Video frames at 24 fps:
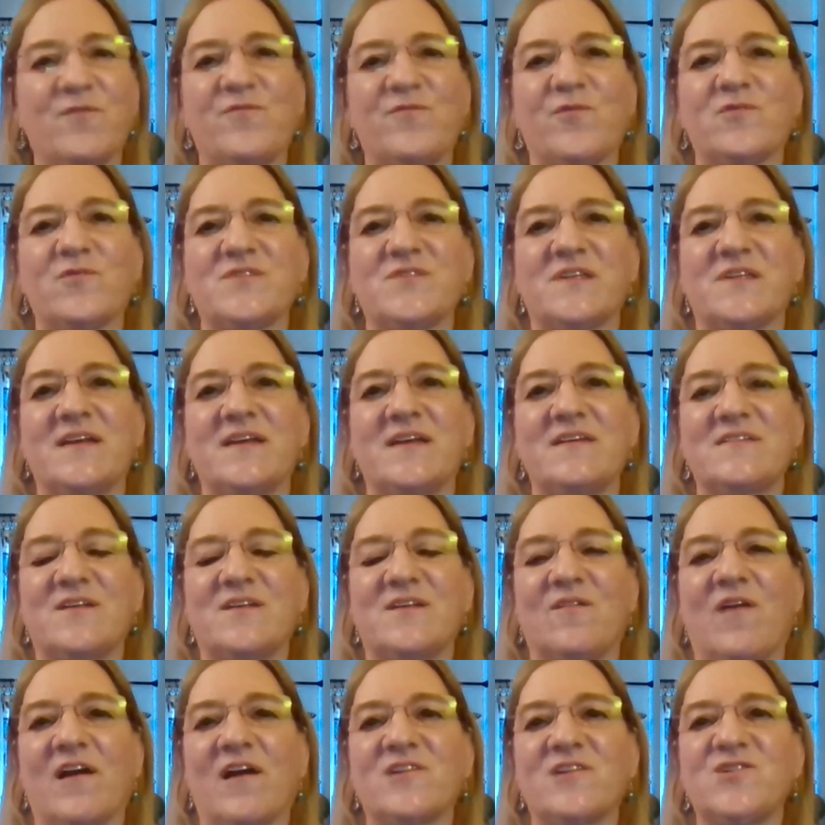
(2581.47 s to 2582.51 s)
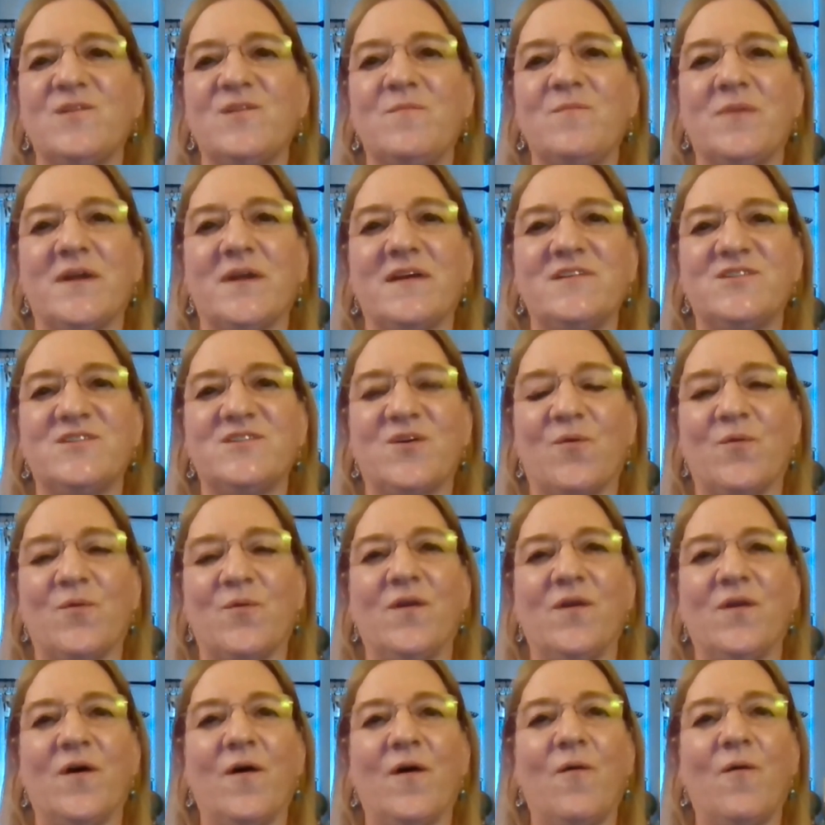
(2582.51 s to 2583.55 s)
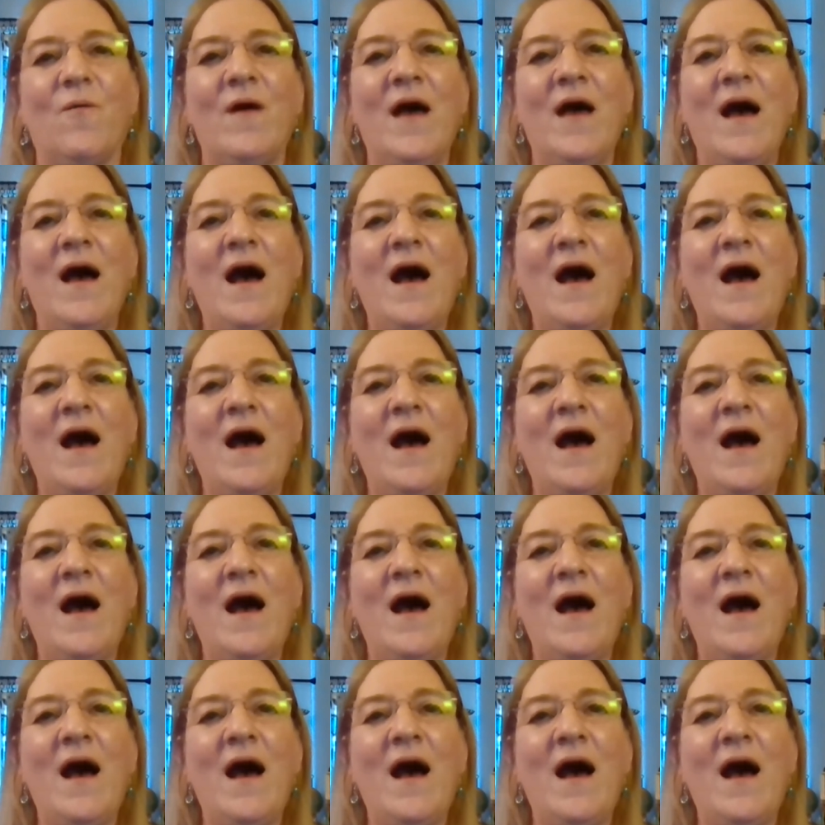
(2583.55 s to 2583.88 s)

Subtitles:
the First Lady's collection, but I don't know.